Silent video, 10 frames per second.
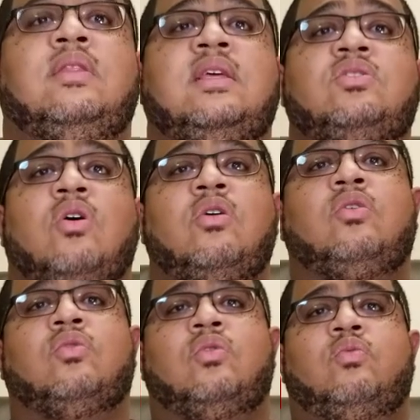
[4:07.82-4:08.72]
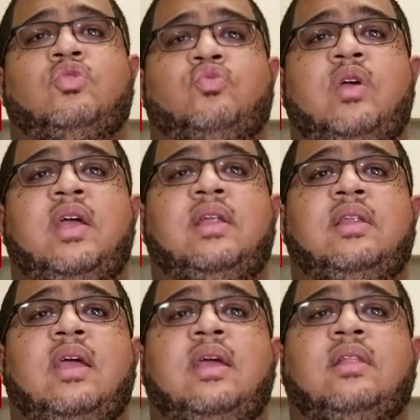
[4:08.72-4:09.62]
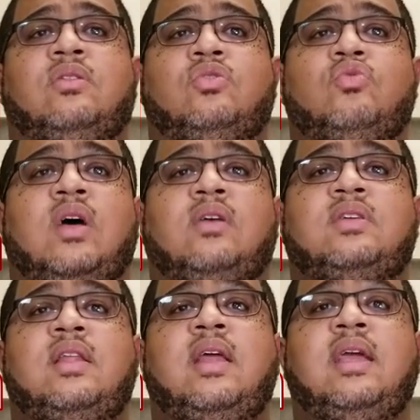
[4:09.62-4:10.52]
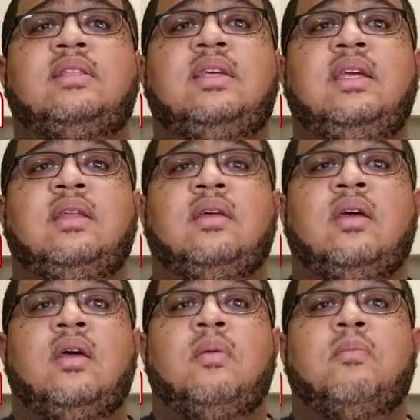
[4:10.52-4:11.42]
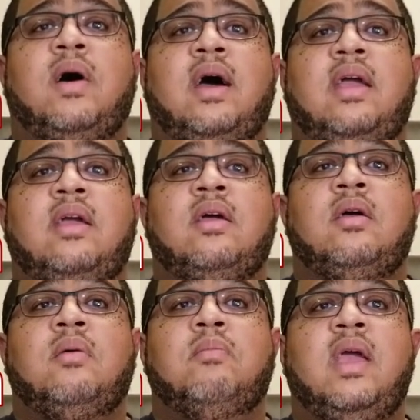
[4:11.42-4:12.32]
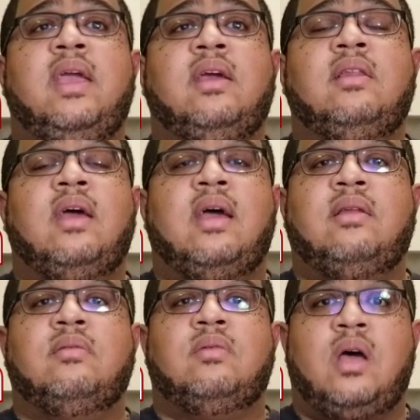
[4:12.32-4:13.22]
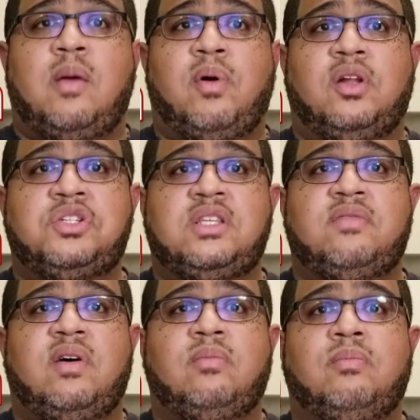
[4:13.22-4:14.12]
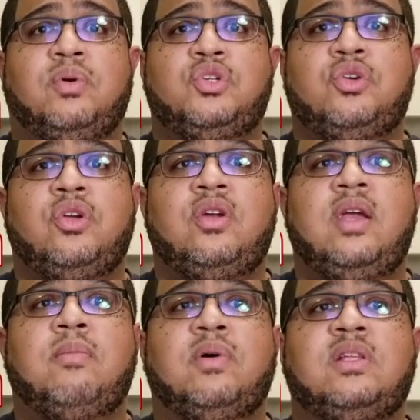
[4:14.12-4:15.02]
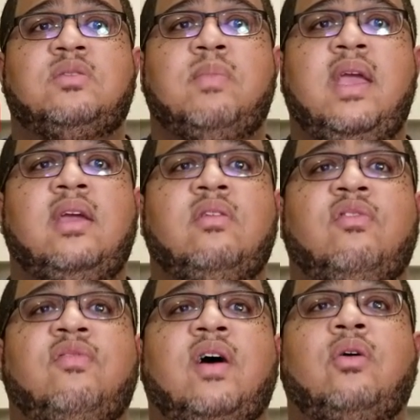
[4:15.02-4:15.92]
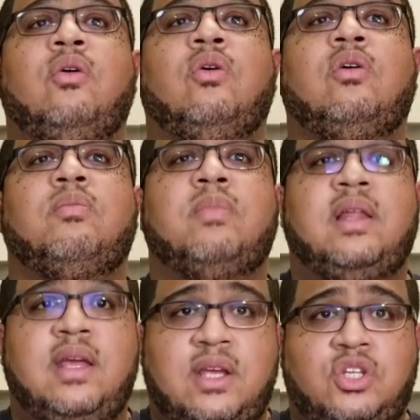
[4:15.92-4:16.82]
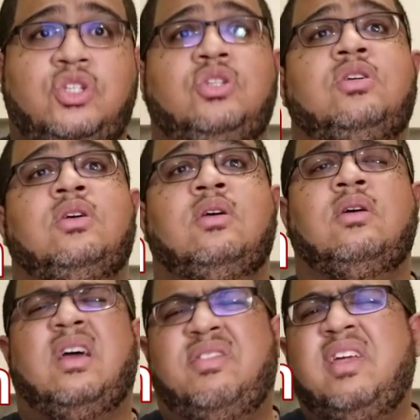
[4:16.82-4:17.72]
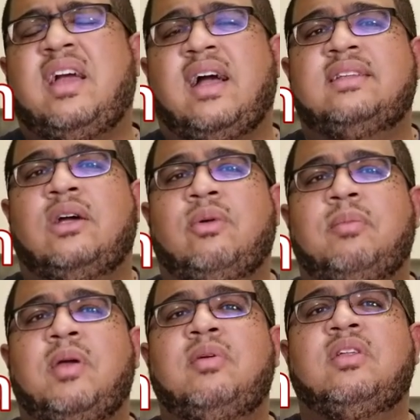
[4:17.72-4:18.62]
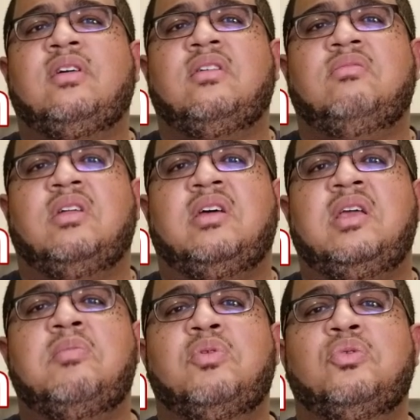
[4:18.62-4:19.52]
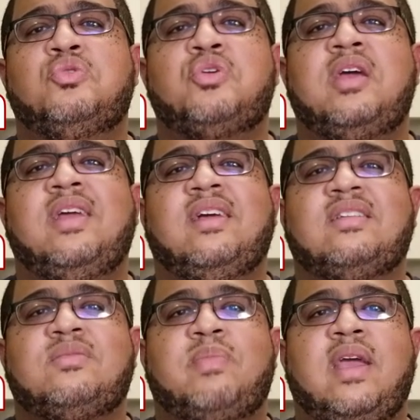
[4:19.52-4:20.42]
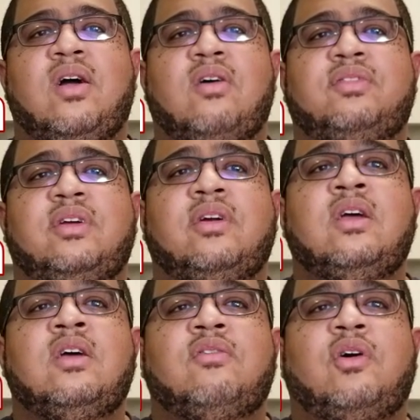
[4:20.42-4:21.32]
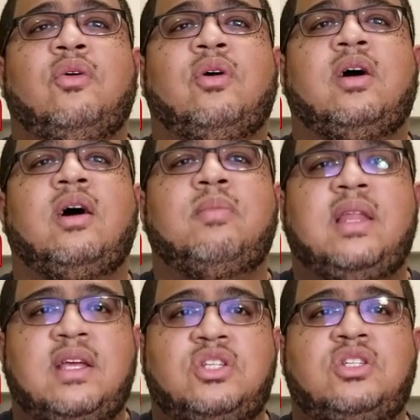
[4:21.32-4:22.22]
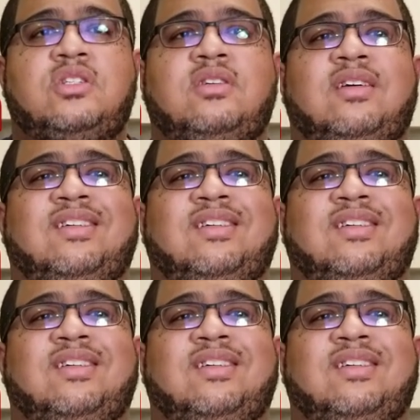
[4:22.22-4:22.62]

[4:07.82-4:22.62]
This article was written in 2018 by Megan, and I apologize if I'm butchering your name, but it's Megan Farokhmanesh. I think I got that right. Maybe the Hebrew training is paying off there. Farokhmanesh.